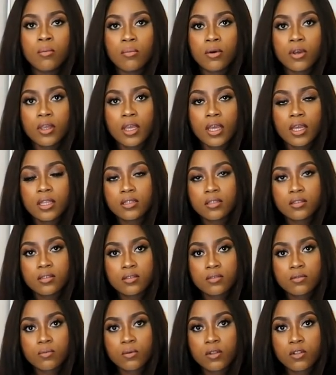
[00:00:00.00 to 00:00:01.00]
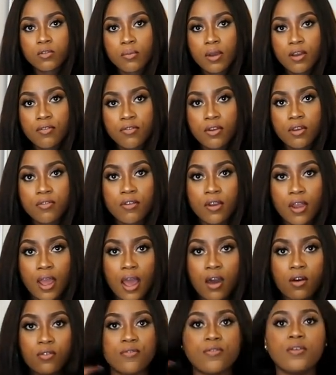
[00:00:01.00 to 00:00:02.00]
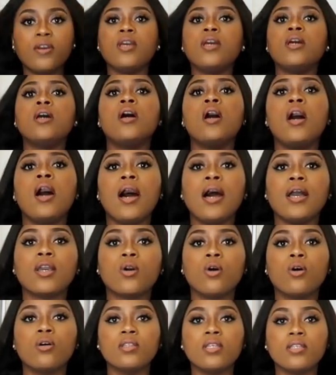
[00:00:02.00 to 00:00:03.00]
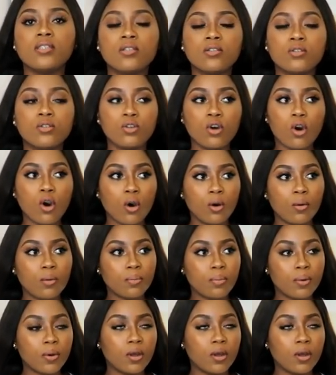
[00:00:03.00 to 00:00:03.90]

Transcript: but yeah this is one of my favorite outfit i got this top